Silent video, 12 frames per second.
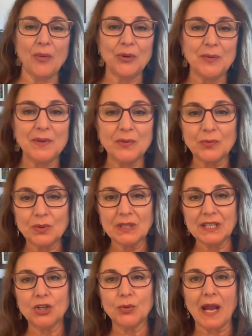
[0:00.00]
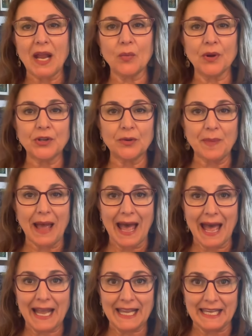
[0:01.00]
would be really great when you're
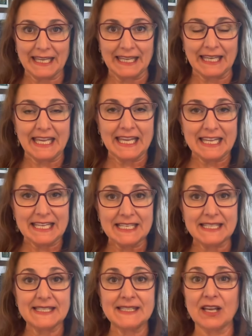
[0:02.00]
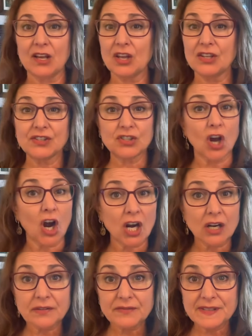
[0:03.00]
packing is
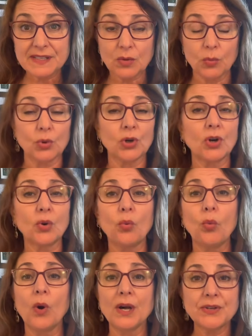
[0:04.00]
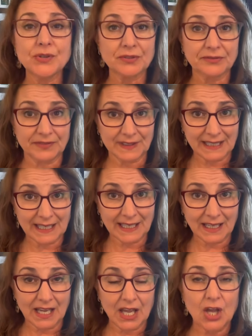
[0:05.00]
scarves work wonderfully
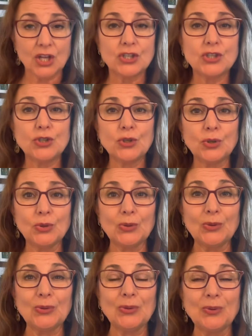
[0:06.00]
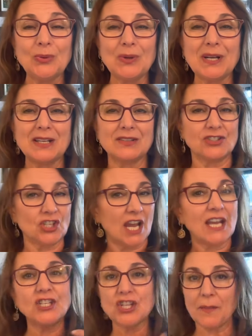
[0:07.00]
to
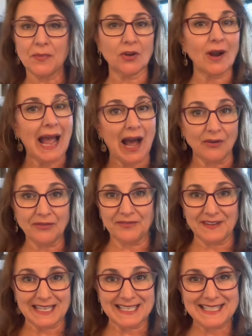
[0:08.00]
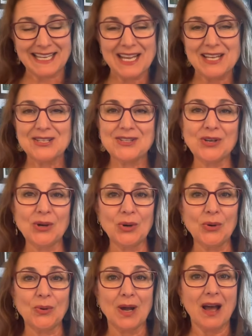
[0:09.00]
change up your outfit.
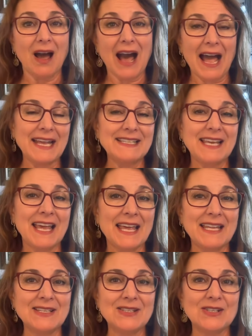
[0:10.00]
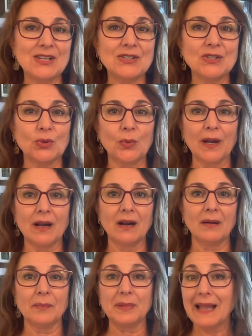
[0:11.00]
So I tend to
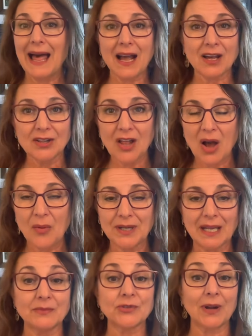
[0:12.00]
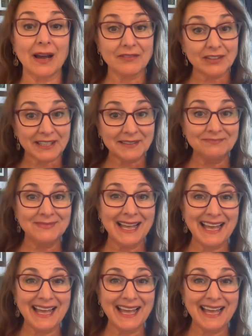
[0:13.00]
wear black a lot when I'm traveling.